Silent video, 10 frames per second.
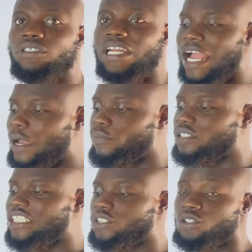carbon,
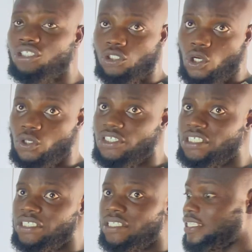nitrogen,
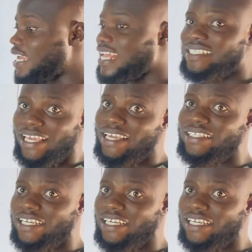oxygen. It has 8